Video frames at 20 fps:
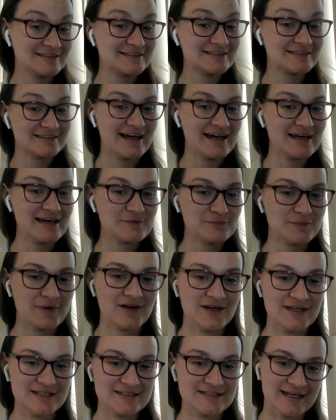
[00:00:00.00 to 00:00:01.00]
start when
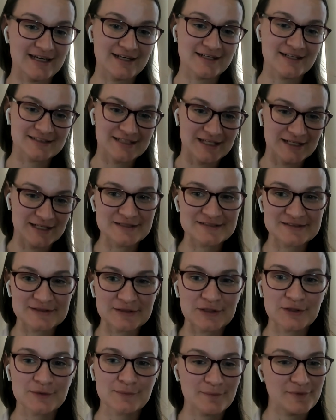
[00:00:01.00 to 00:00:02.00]
I started ten years
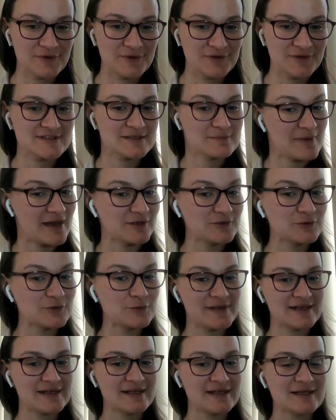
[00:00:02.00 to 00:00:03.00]
ago. We were using manual
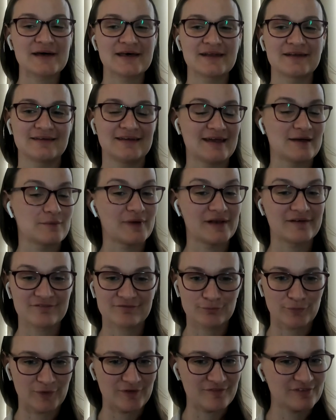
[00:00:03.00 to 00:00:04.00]
bidding, but yeah, we've
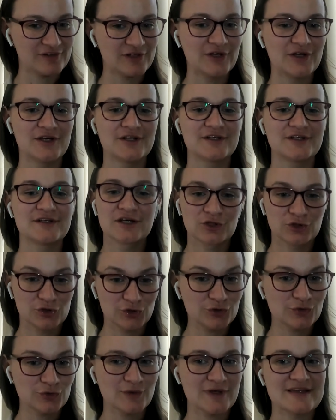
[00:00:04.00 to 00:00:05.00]
we've learned.
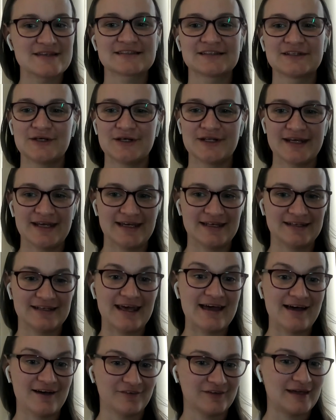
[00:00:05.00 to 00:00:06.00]
Google has learned, and
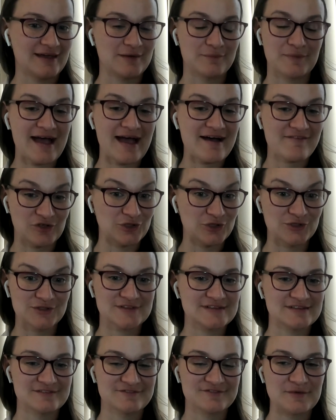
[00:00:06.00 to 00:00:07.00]
now yeah. yeah, we haven't
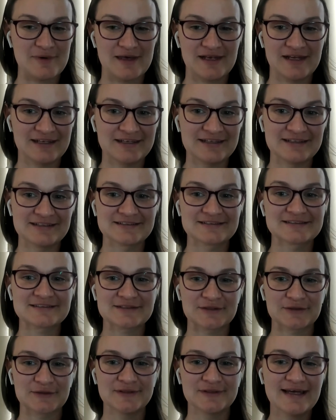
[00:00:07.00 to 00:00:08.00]
used it for many years.
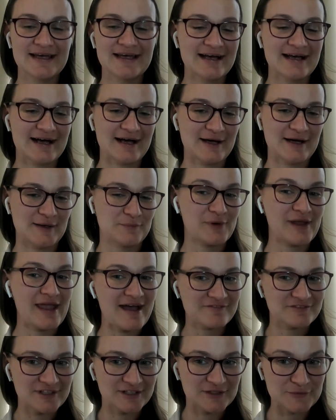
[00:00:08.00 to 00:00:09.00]
So um, we
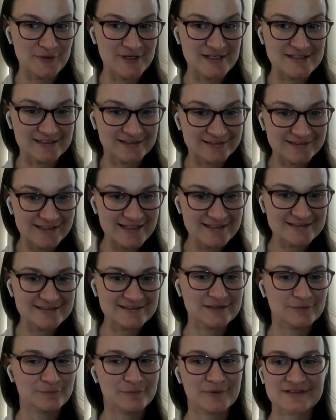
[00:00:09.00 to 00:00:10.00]
have done a recent
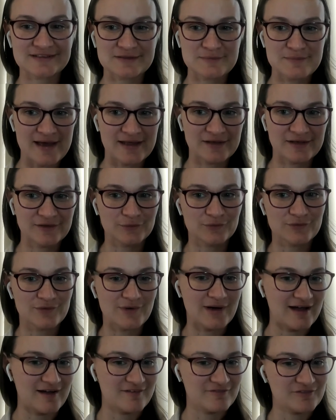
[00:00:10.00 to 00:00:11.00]
test. We did a manual
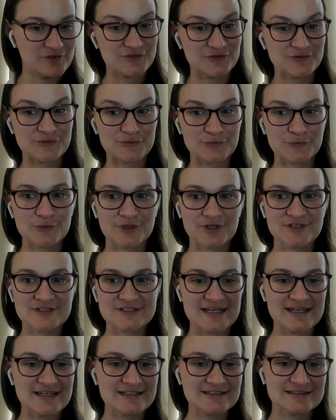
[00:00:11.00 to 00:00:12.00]
uh, versus auto
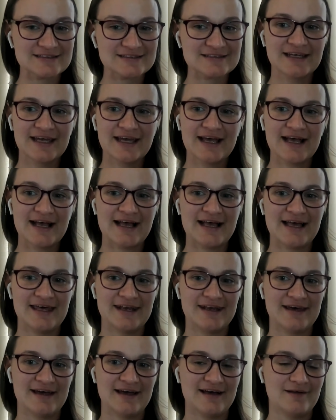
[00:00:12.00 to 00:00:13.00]
test,
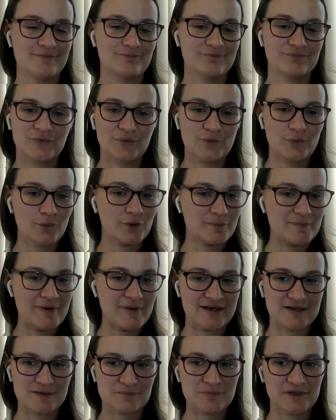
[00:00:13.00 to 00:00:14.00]
and uh,
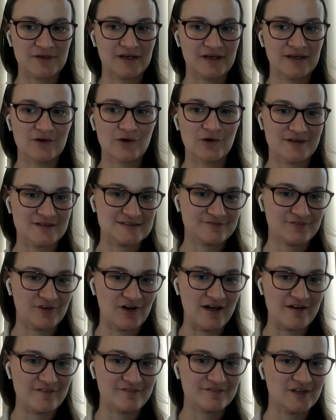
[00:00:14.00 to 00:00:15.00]
automated bidding got us
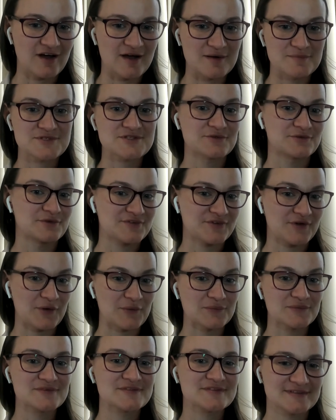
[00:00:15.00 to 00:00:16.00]
five yeah. times the
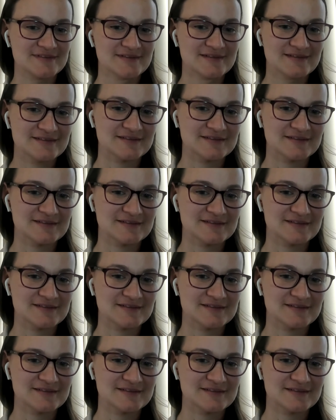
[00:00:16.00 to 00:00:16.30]
results.